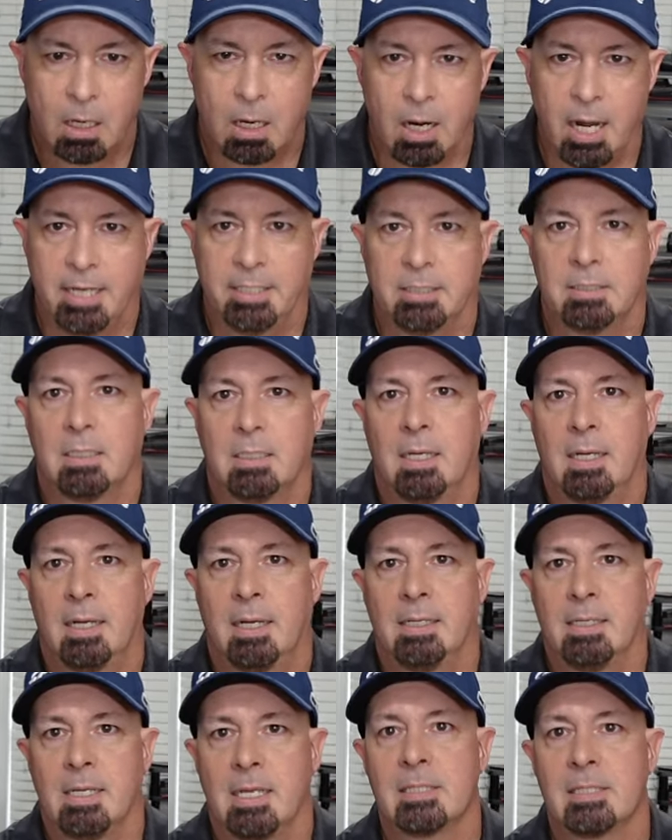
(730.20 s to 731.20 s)
All right,
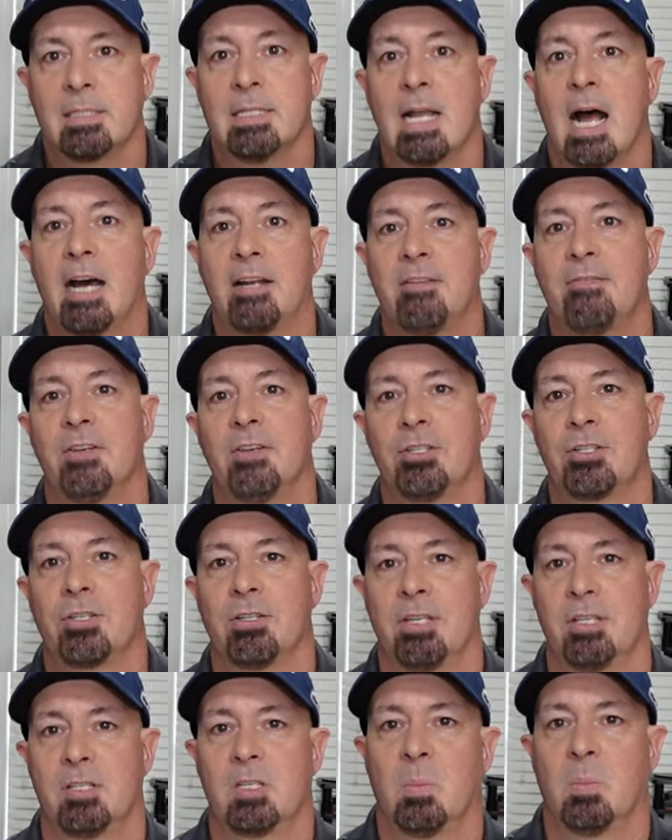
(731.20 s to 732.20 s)
it's not
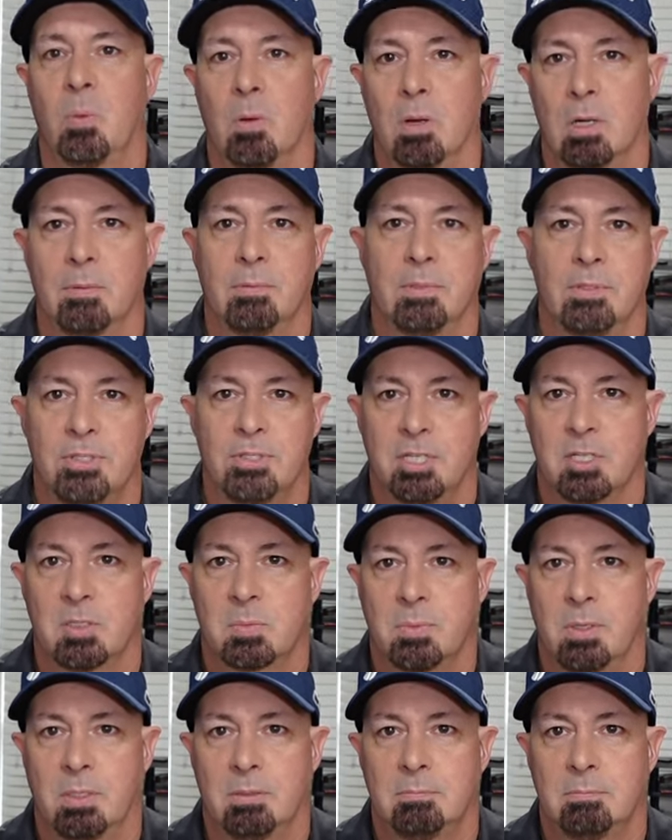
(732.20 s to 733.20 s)
officially supported with
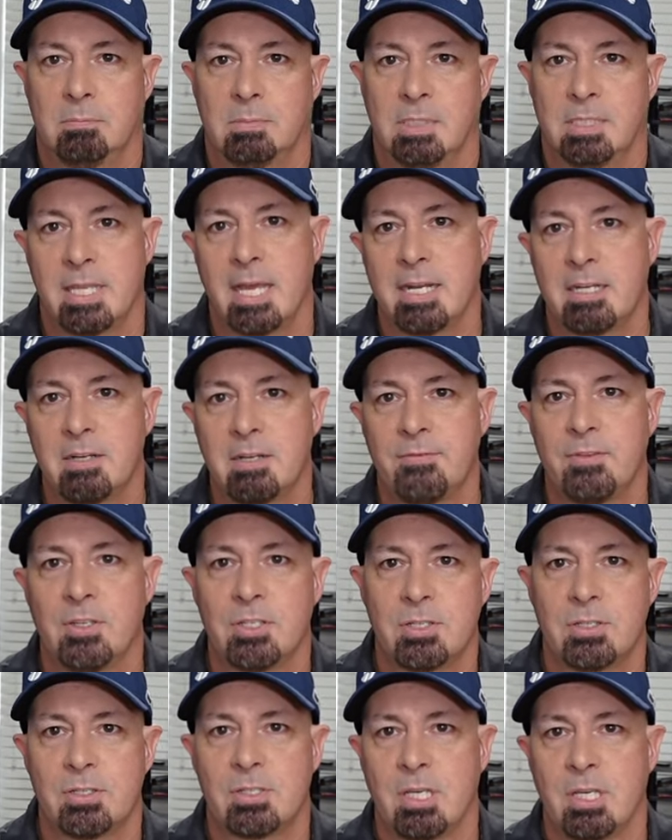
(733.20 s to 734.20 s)
GS Pro. Is that a
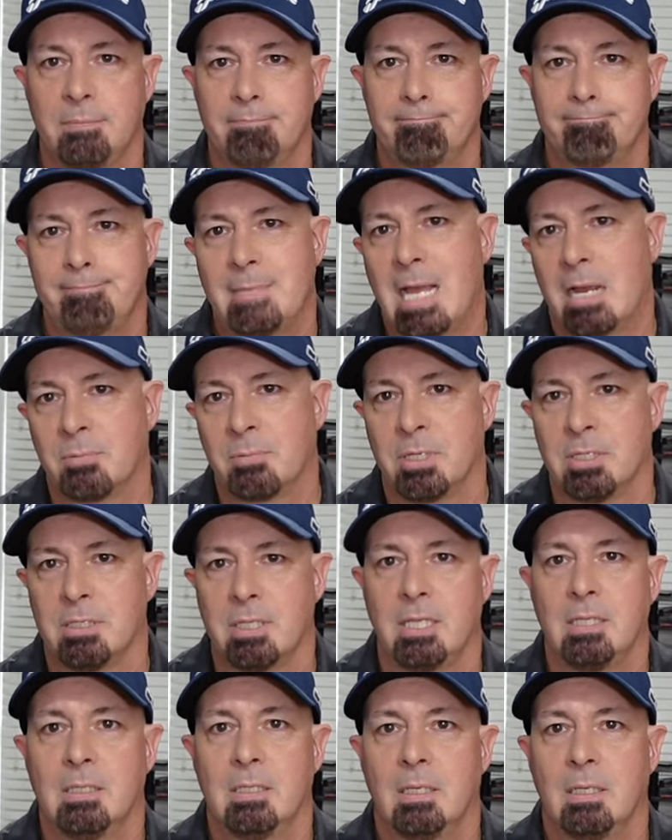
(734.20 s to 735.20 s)
deficiency? Not
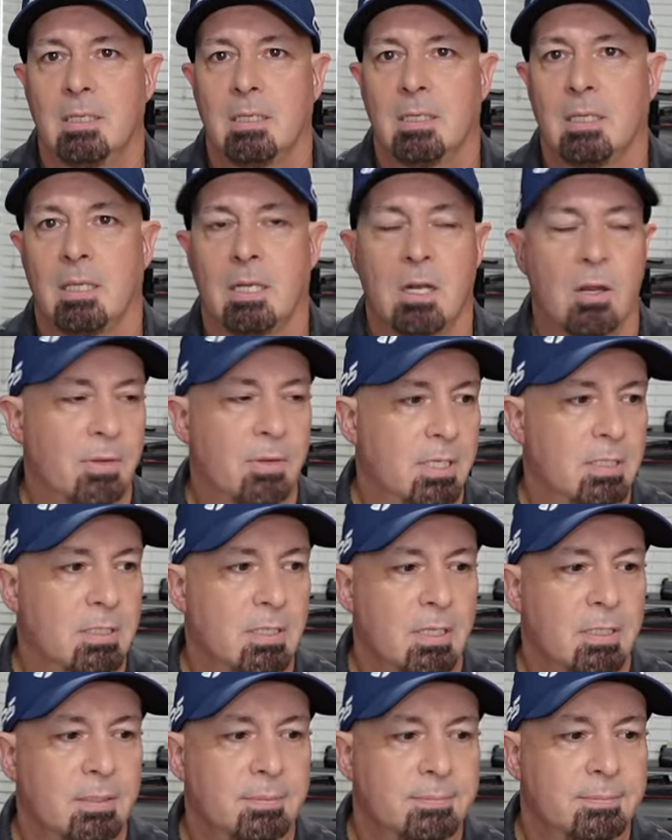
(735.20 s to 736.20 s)
really. You know,
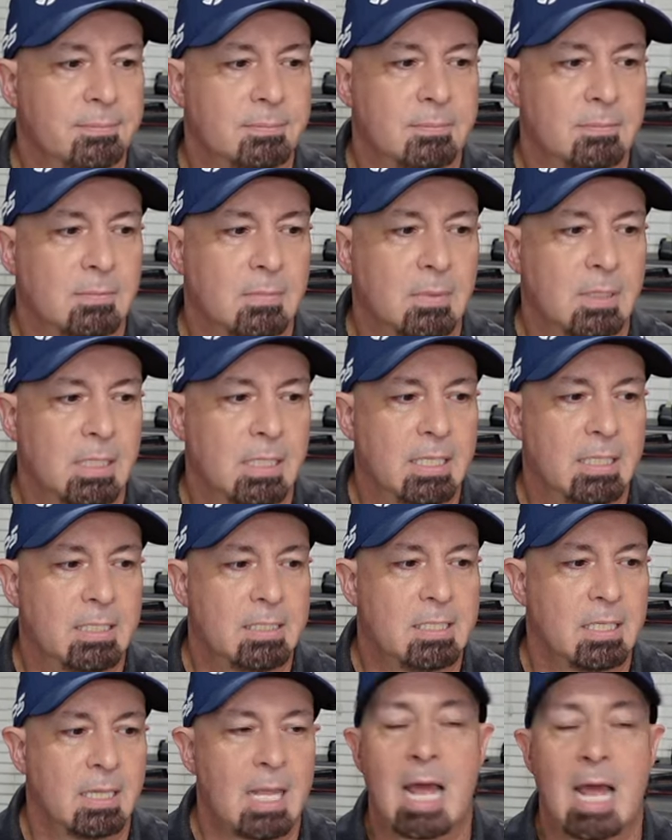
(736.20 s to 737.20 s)

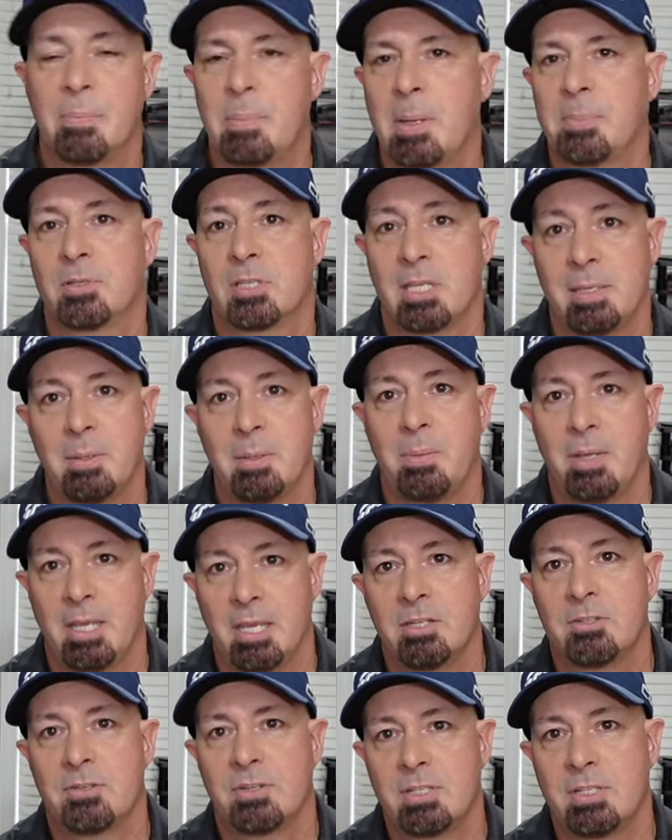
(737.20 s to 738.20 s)
a lot of people seem to
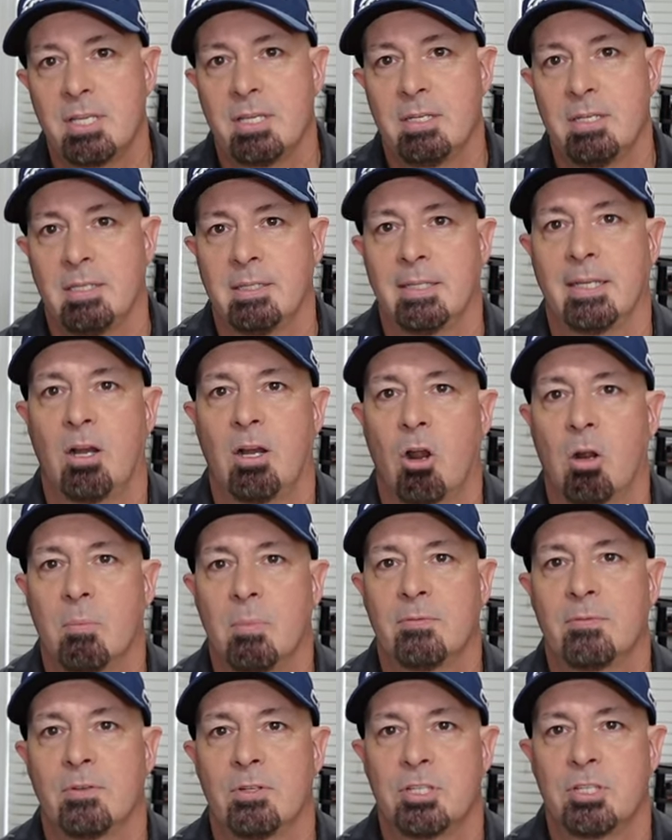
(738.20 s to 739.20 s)
be interested in the
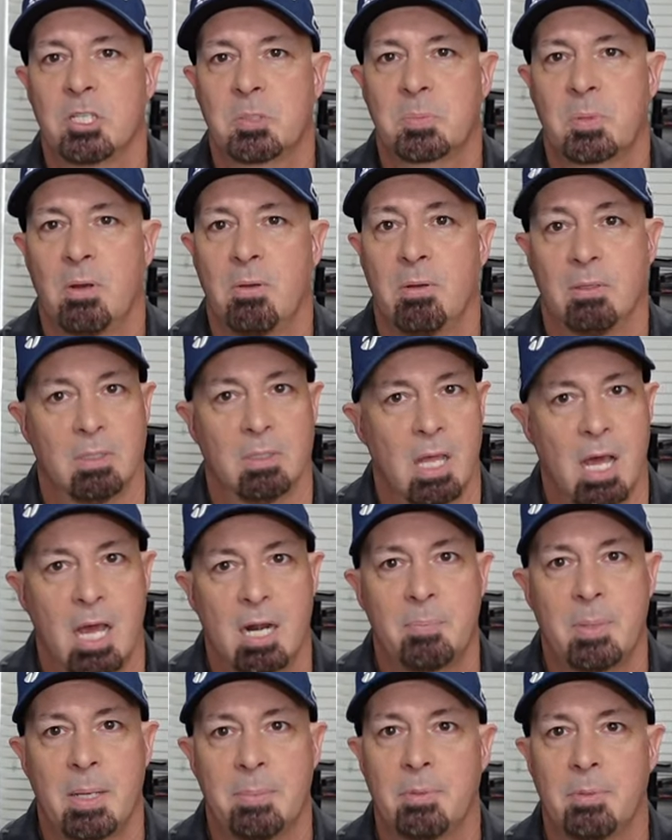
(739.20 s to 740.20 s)
Garmin for GS Pro. A
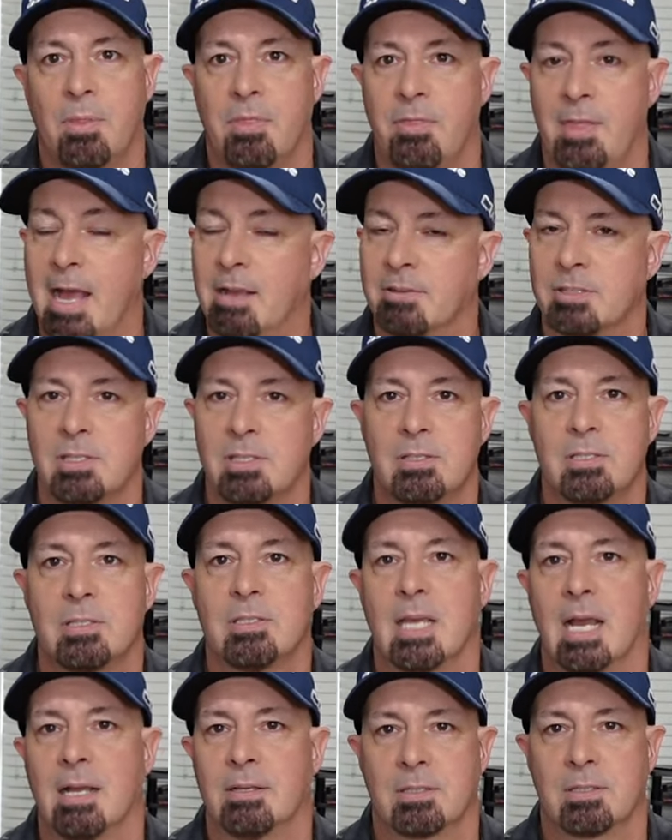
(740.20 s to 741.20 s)
lot of people, thousands
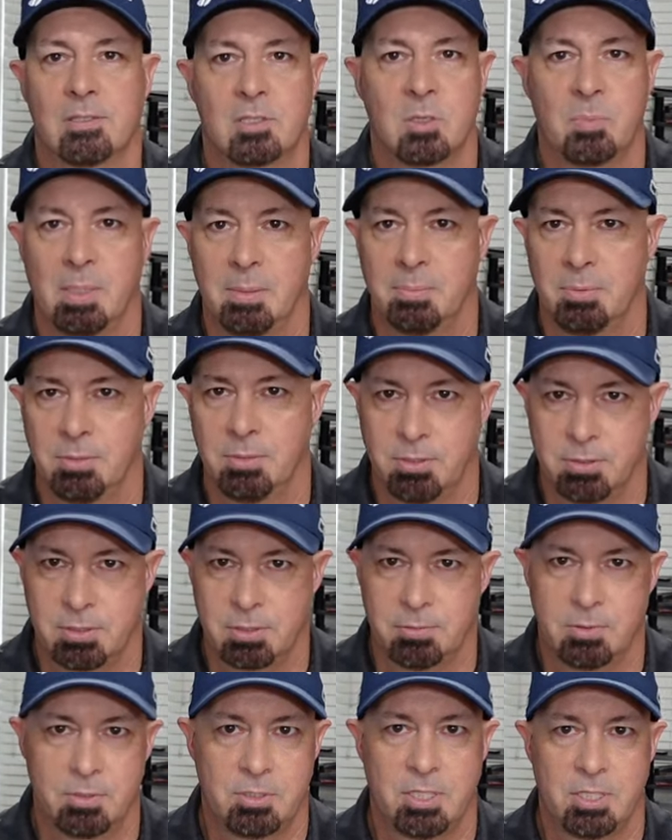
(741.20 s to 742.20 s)
and thousands of people
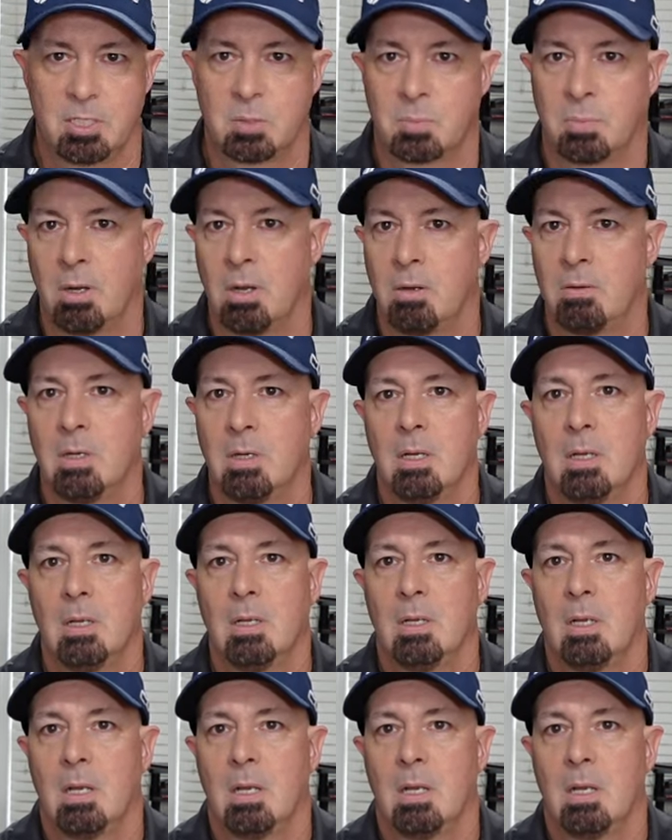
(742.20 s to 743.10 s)
use it with GS Pro.